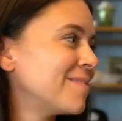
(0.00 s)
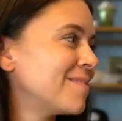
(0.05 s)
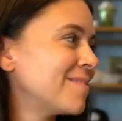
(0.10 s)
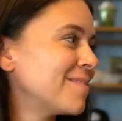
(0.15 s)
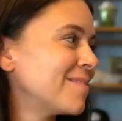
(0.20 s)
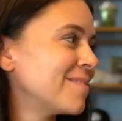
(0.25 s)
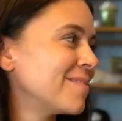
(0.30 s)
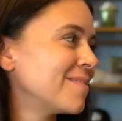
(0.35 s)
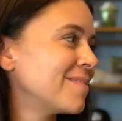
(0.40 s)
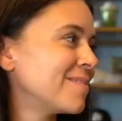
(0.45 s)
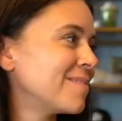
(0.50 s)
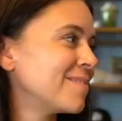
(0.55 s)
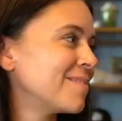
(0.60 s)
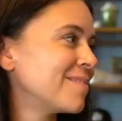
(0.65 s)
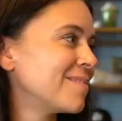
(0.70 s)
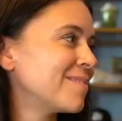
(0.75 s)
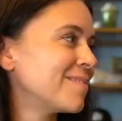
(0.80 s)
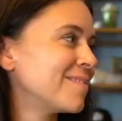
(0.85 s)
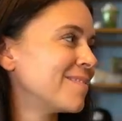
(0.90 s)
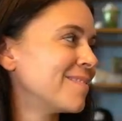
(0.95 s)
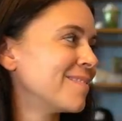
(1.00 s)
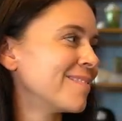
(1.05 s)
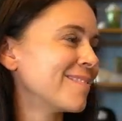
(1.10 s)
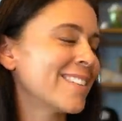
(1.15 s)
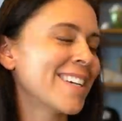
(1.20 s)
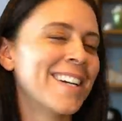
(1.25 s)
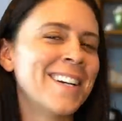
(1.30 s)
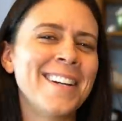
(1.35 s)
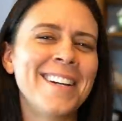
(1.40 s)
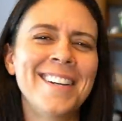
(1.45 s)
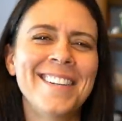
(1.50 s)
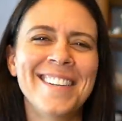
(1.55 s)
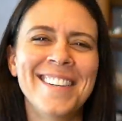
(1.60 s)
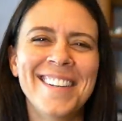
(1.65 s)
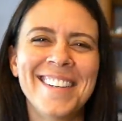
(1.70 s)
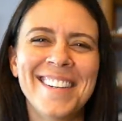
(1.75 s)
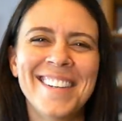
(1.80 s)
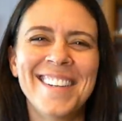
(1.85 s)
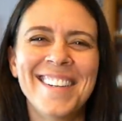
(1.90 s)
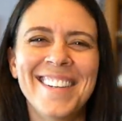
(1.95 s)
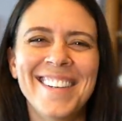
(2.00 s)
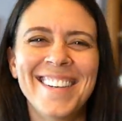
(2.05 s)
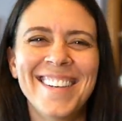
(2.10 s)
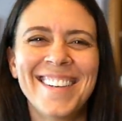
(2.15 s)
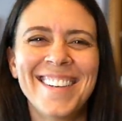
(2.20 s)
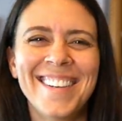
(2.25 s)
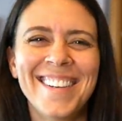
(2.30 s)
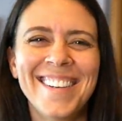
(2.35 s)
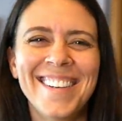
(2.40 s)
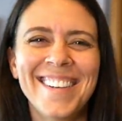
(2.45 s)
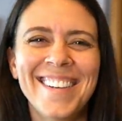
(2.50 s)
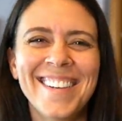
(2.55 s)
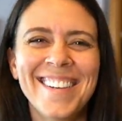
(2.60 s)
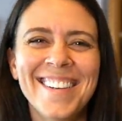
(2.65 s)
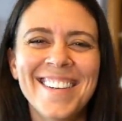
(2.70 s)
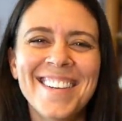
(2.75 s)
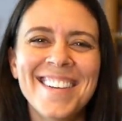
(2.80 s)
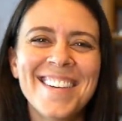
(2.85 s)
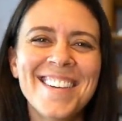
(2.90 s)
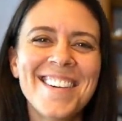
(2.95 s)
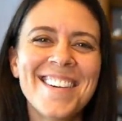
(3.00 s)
No words are spoken by the person on screen.